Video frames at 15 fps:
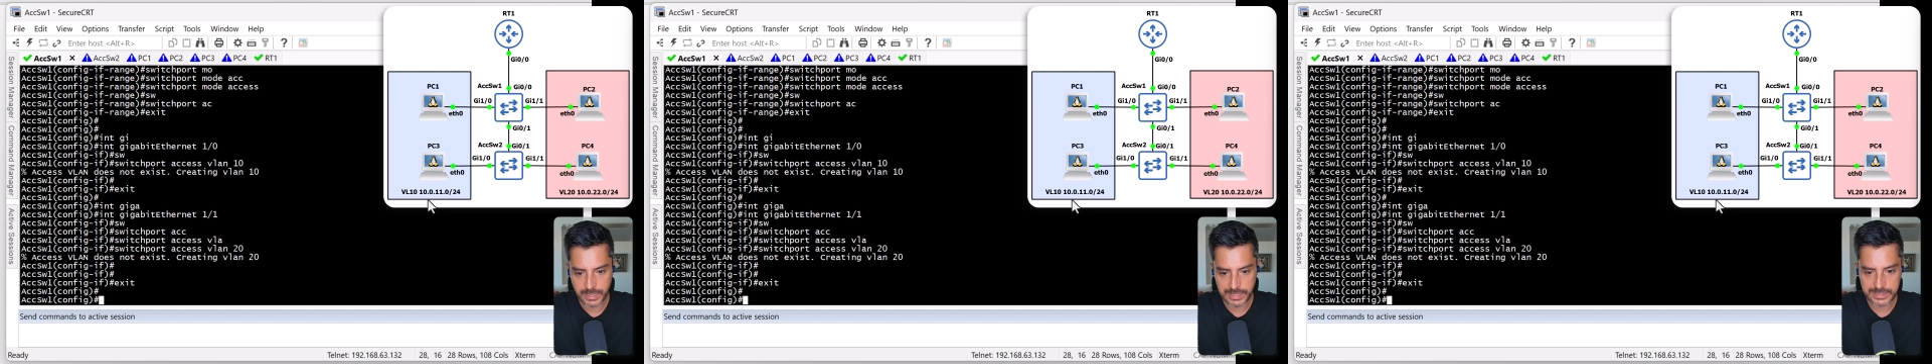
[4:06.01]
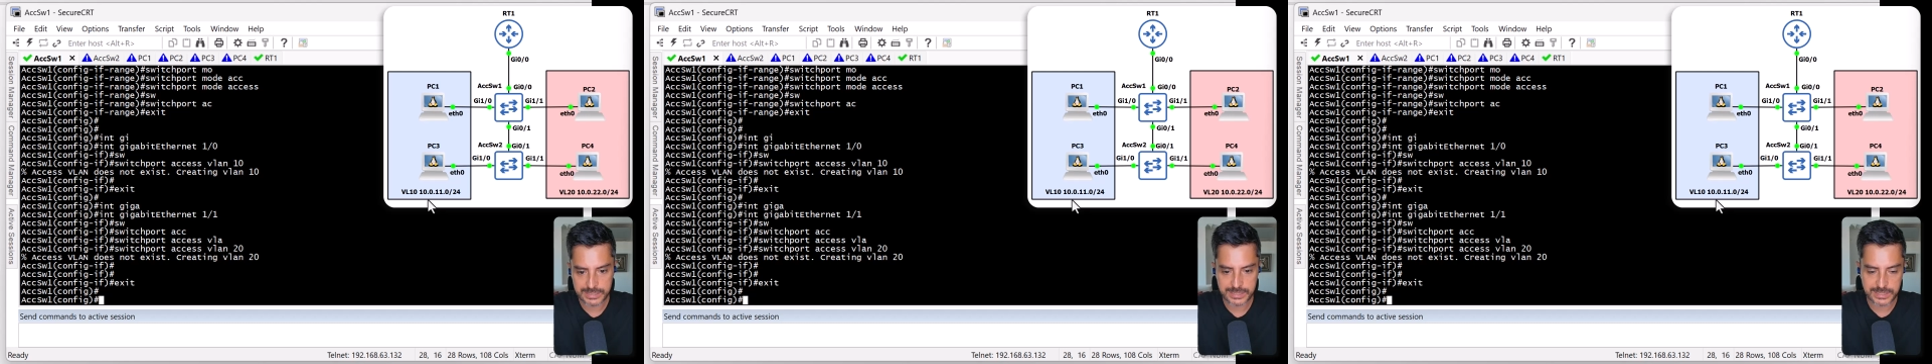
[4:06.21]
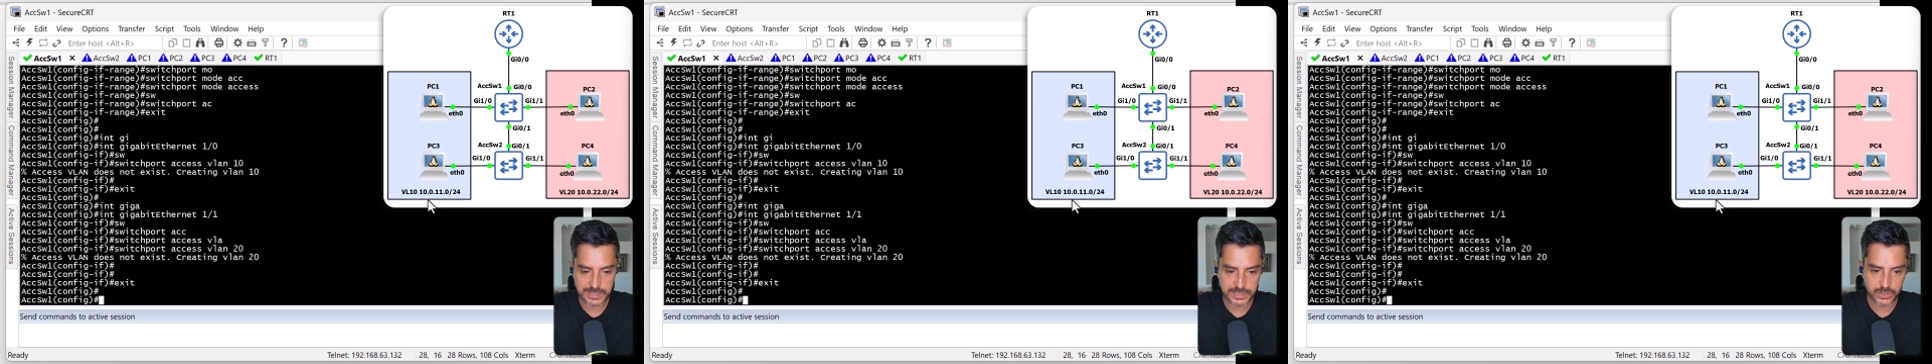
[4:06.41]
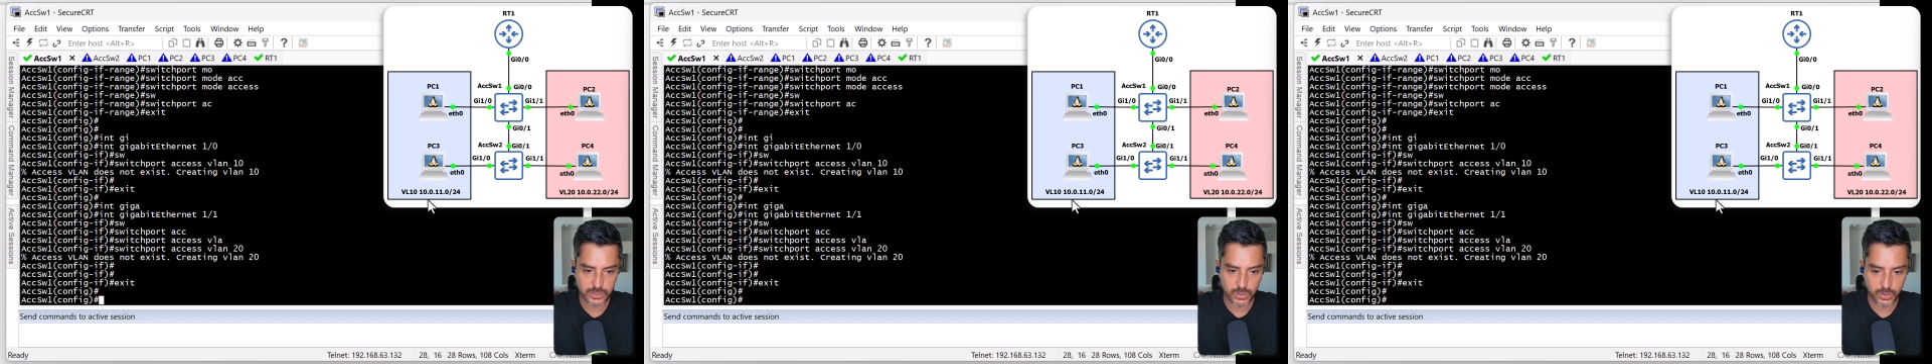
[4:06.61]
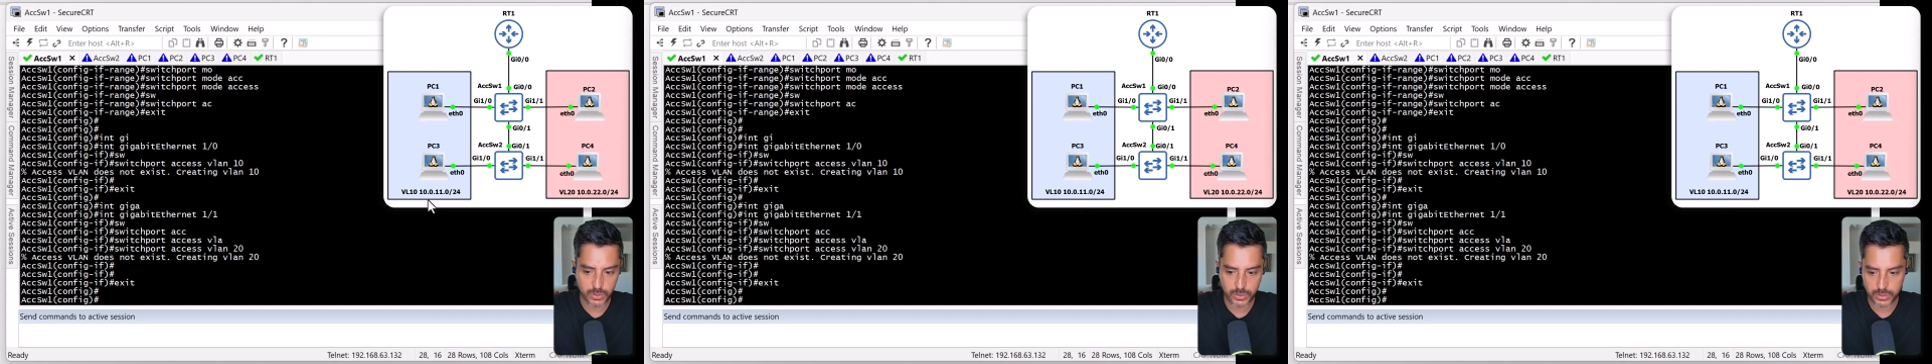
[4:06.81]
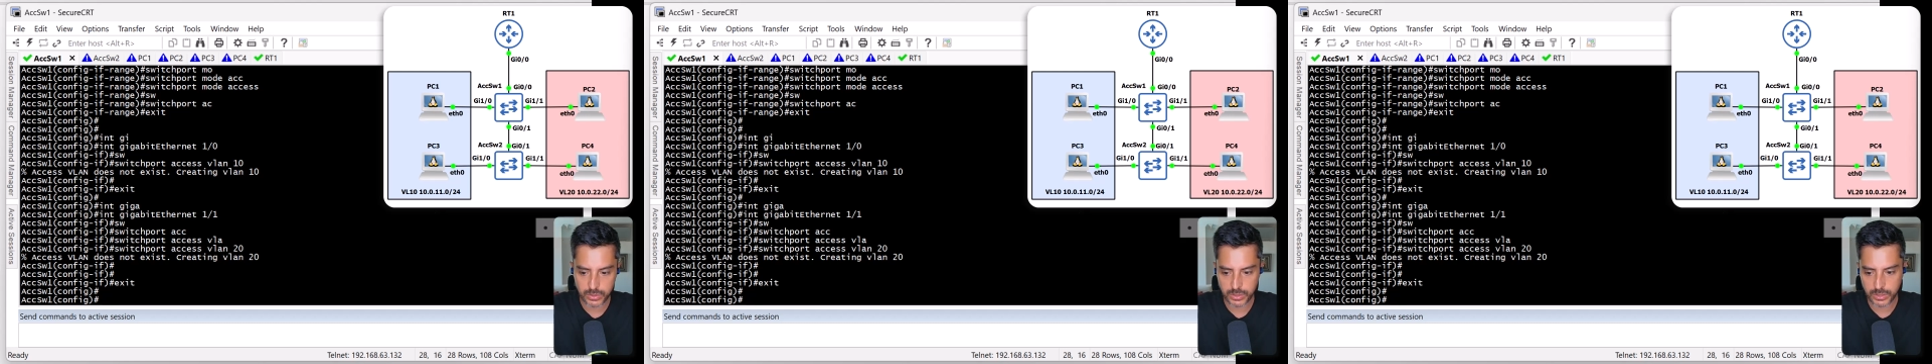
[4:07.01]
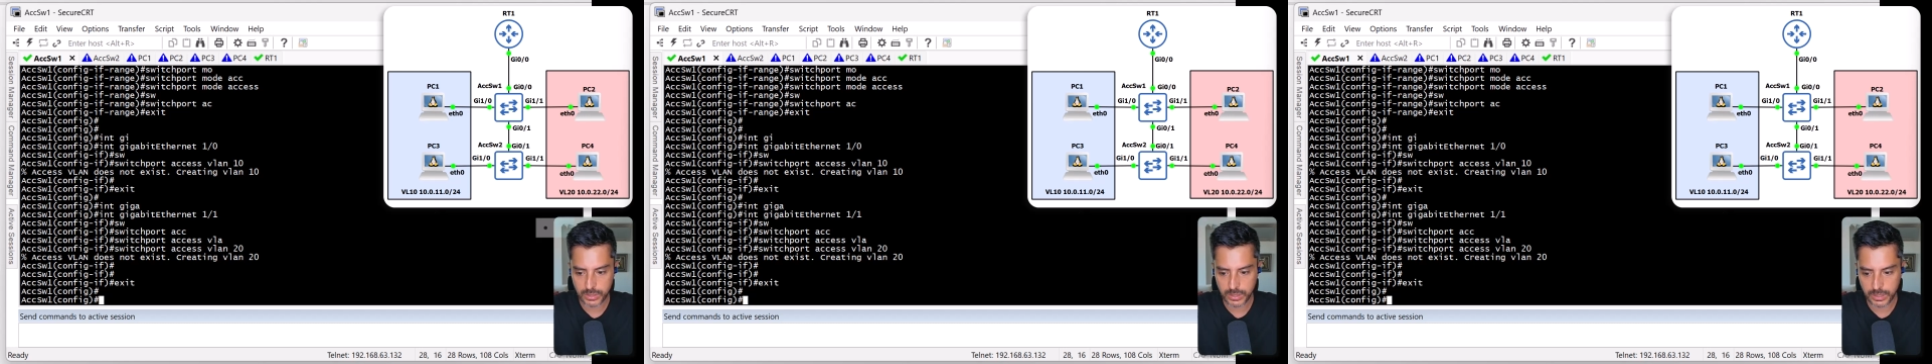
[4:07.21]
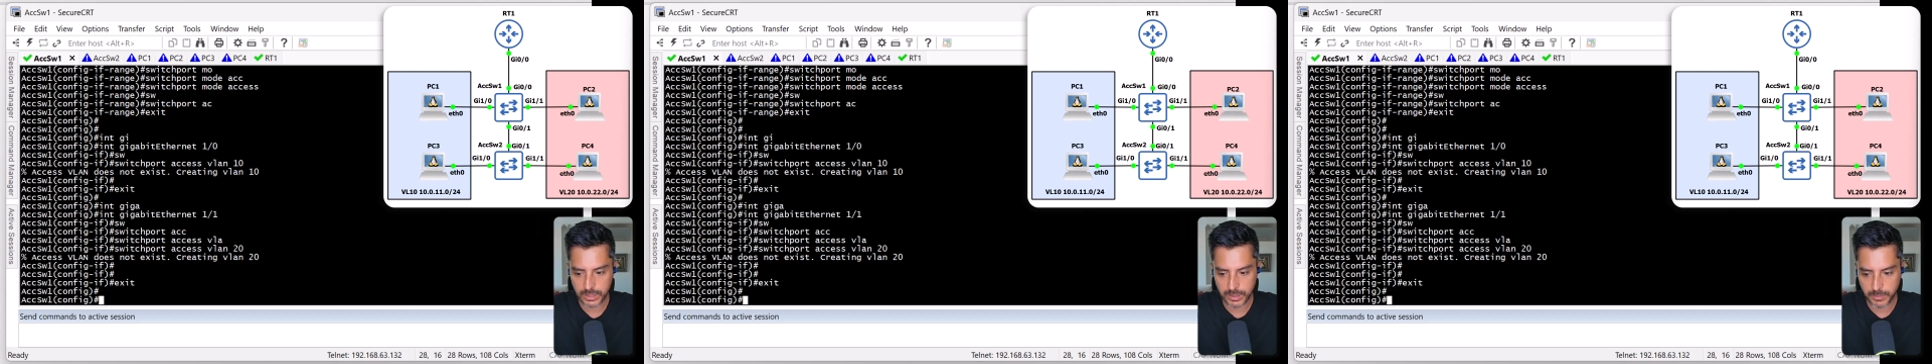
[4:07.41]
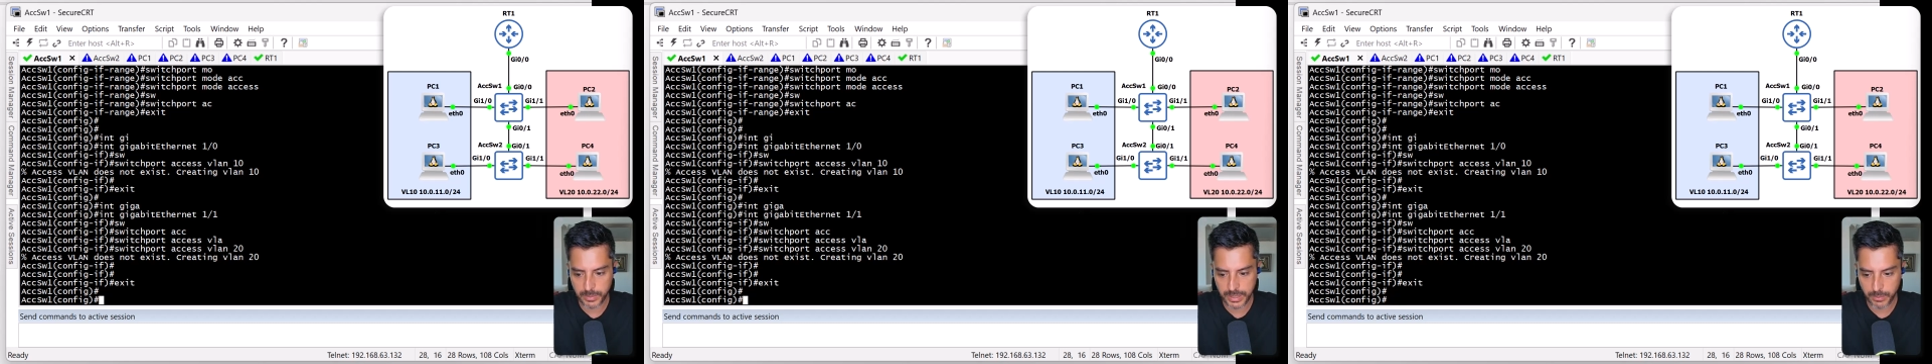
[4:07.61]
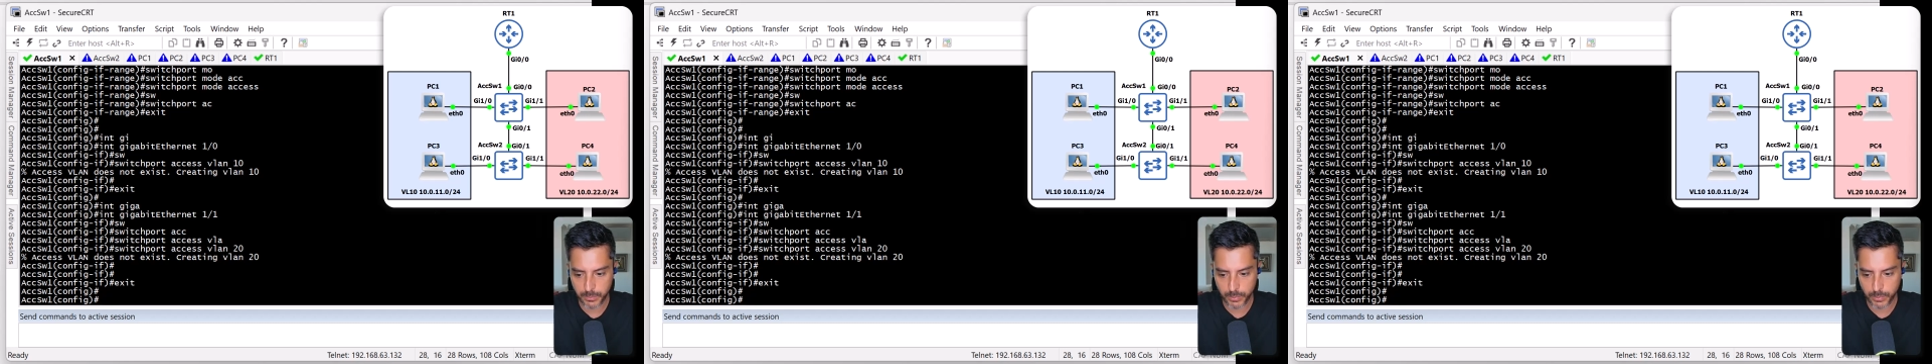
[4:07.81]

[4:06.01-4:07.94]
In Cisco, the VLAN